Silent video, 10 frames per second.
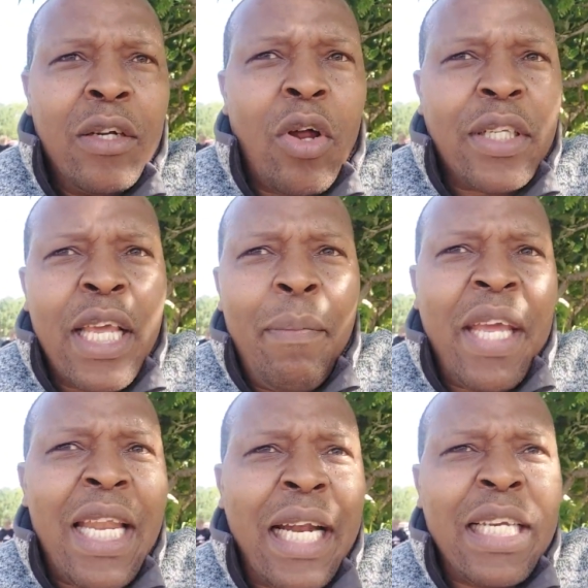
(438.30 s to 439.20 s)
does it
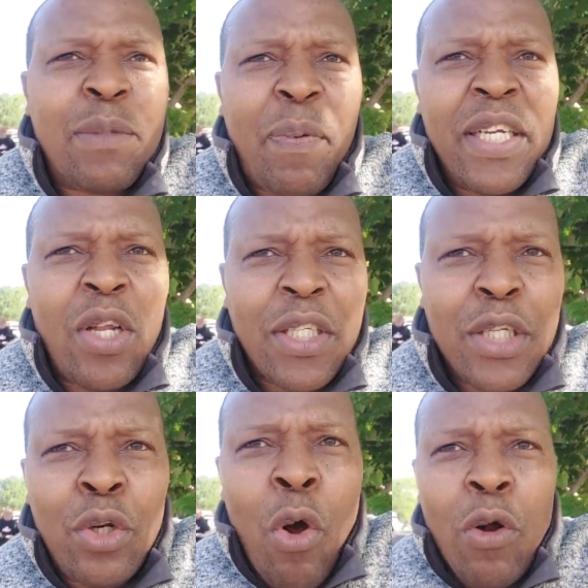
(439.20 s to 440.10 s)
mean that this priest
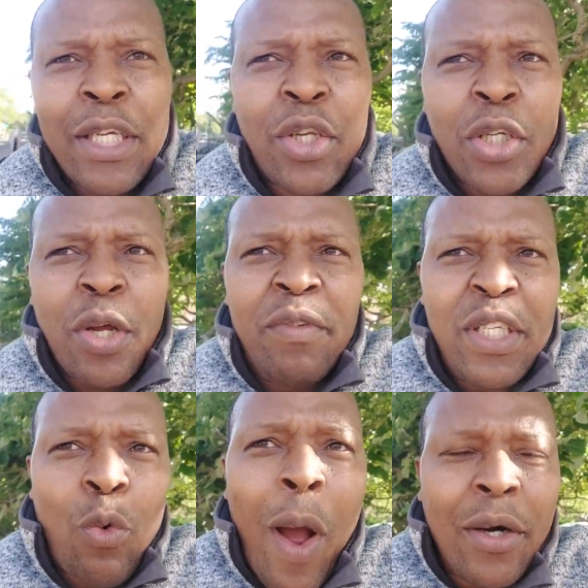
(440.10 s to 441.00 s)
doesn't know the source of
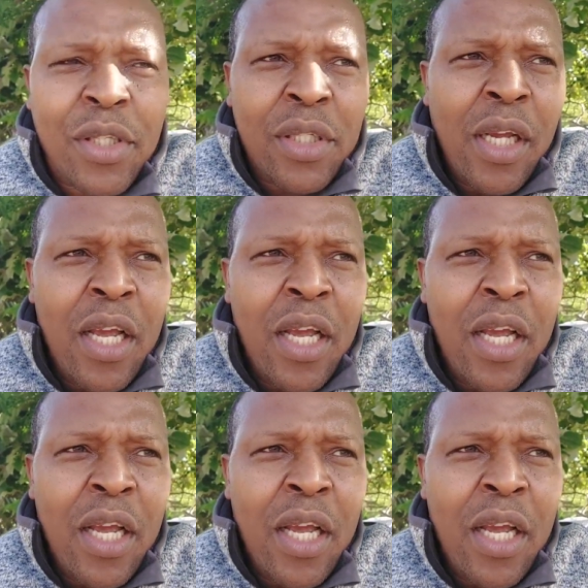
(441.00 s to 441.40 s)
this wealth?